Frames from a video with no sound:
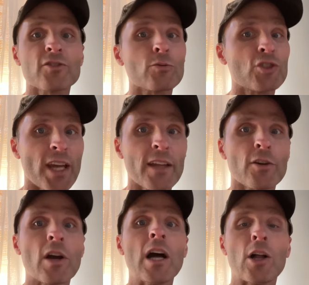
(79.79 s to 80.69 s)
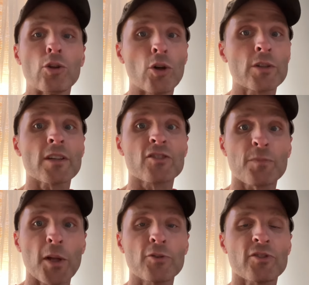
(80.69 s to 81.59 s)
So Chandler looked
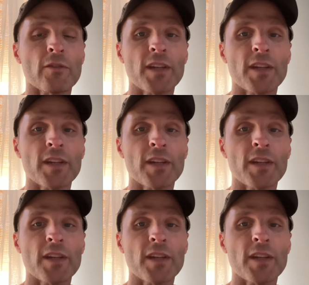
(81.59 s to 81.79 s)
explosive.